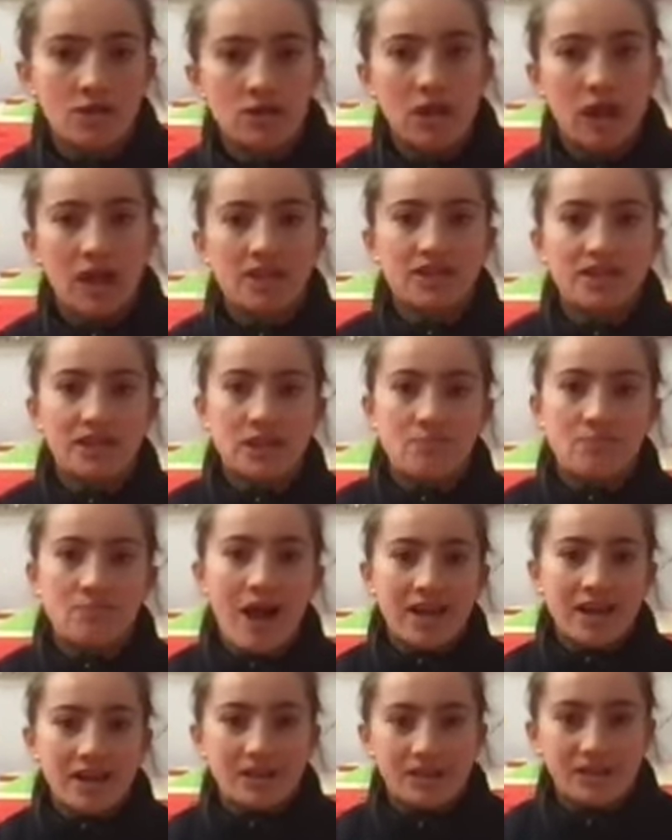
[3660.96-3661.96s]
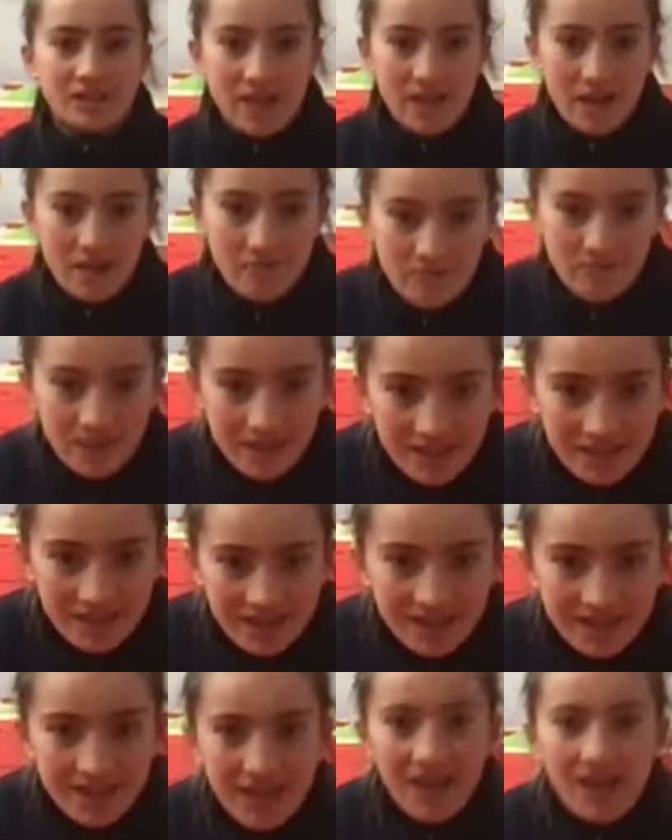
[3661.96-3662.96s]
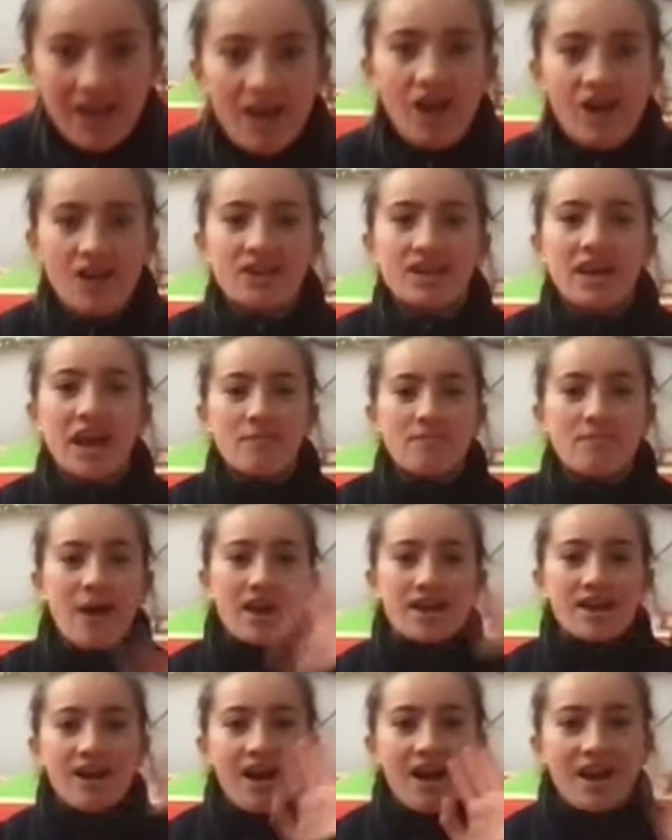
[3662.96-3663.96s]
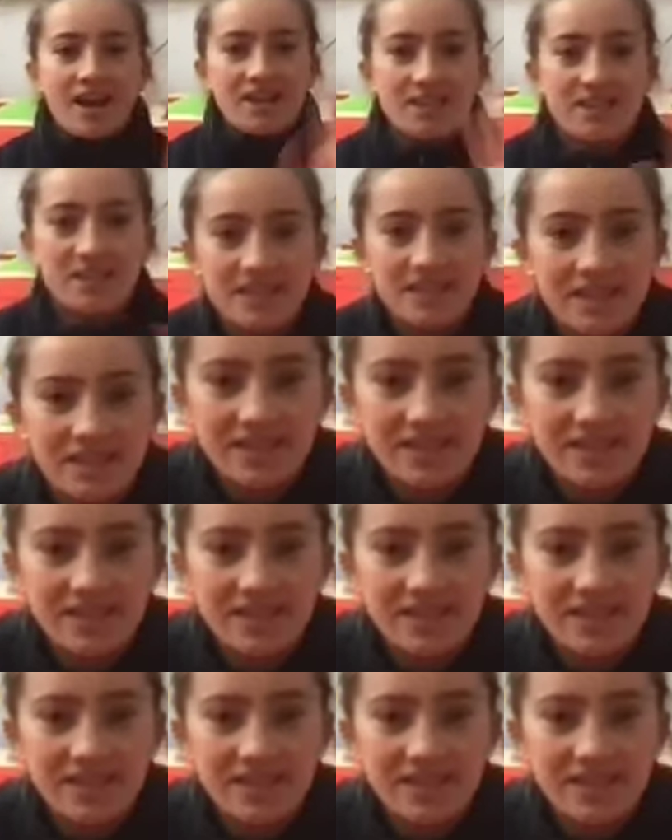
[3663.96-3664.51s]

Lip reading: till I see you back in the gym. Okay, bye guys.